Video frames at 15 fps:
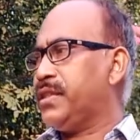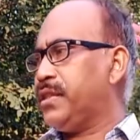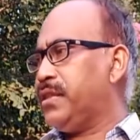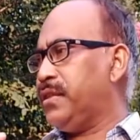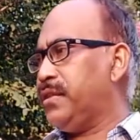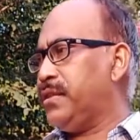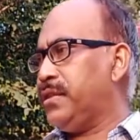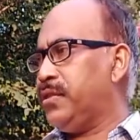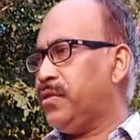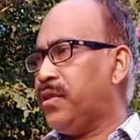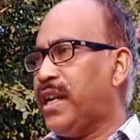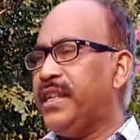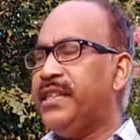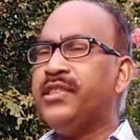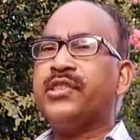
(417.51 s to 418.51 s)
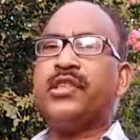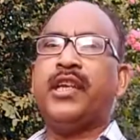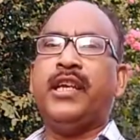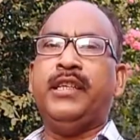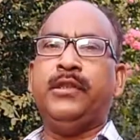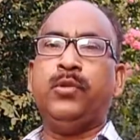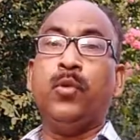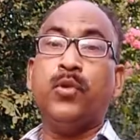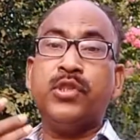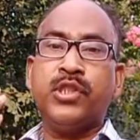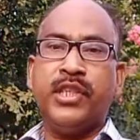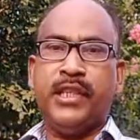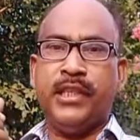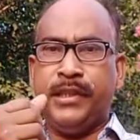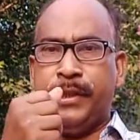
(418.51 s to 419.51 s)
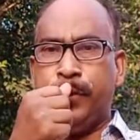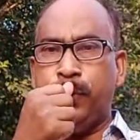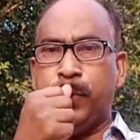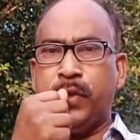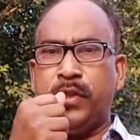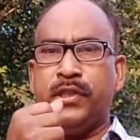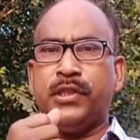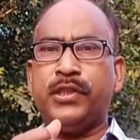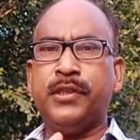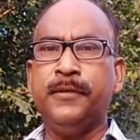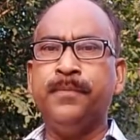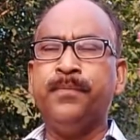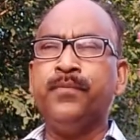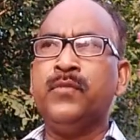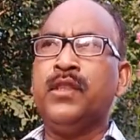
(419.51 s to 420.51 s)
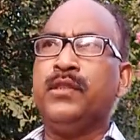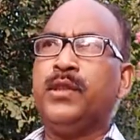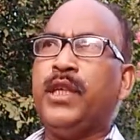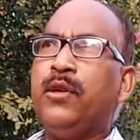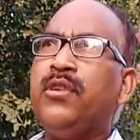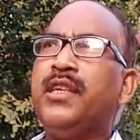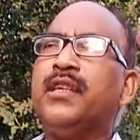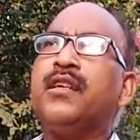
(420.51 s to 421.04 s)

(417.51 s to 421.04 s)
Einstein, those days, Newtons, they were